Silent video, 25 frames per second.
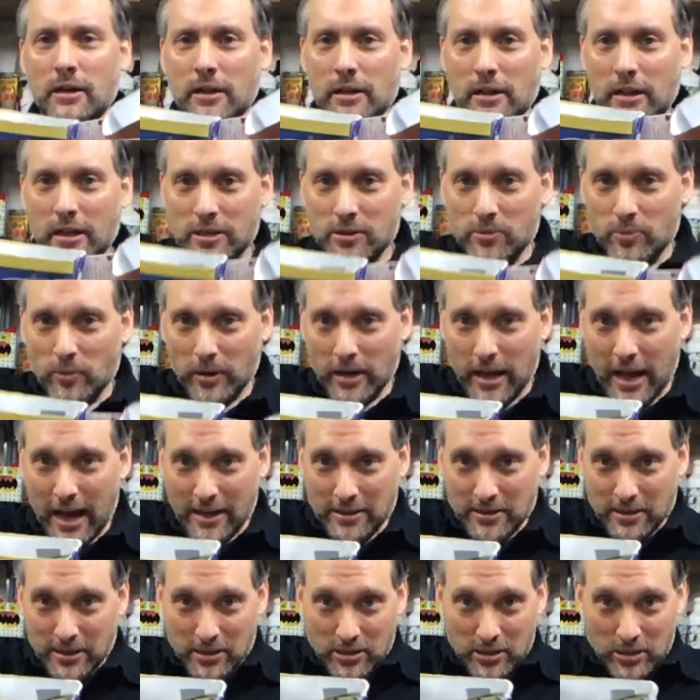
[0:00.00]
This one
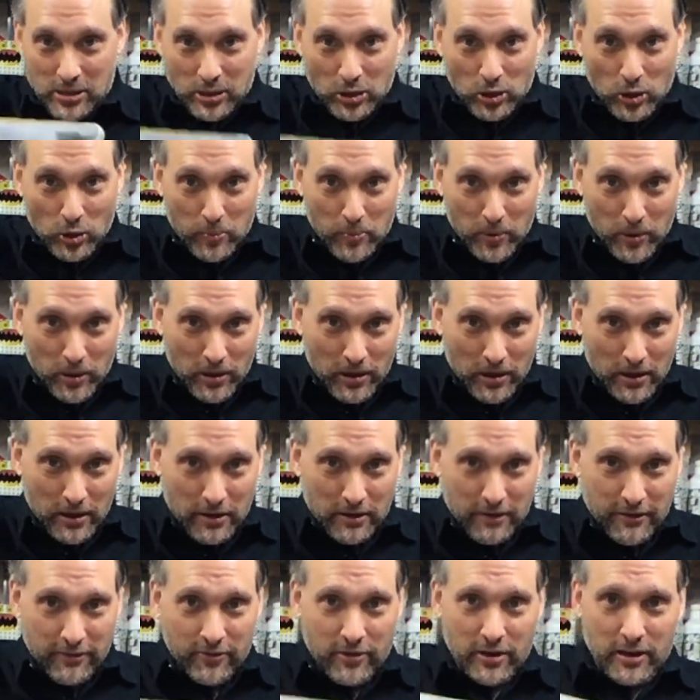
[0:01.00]
has a scooper on
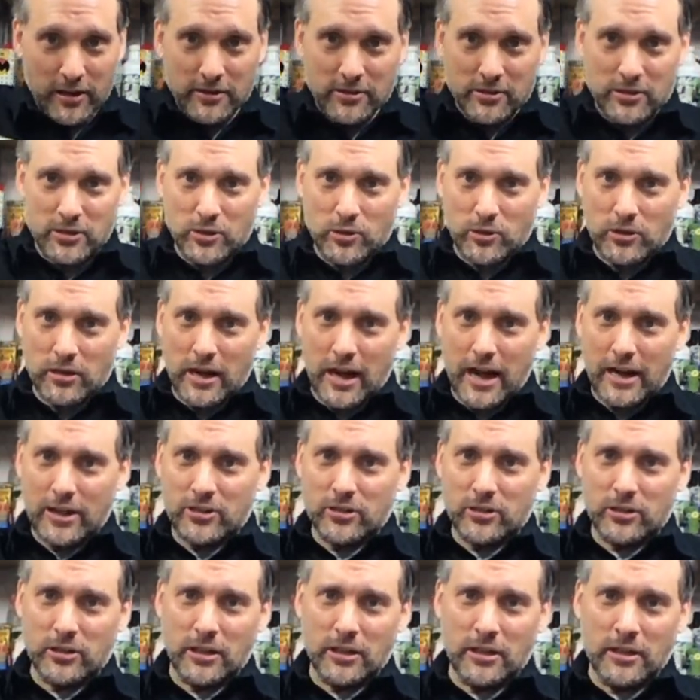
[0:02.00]
the front, so you can
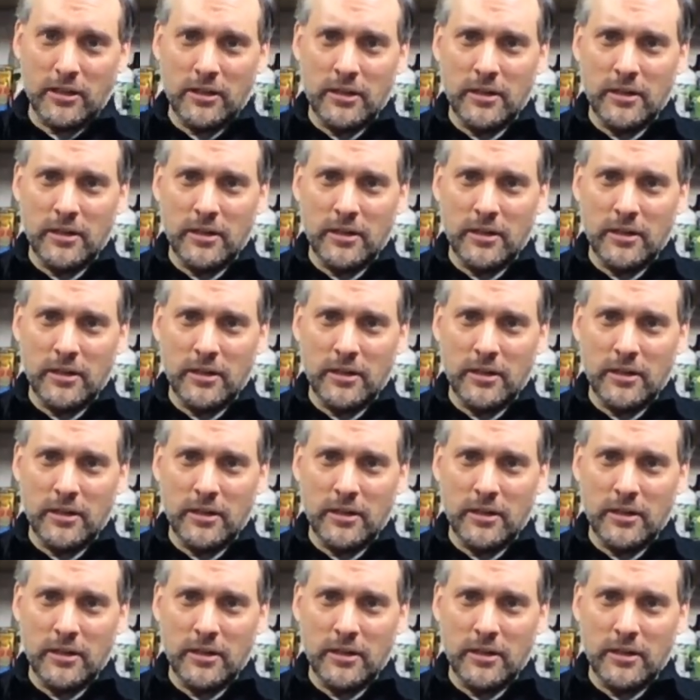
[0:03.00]
actually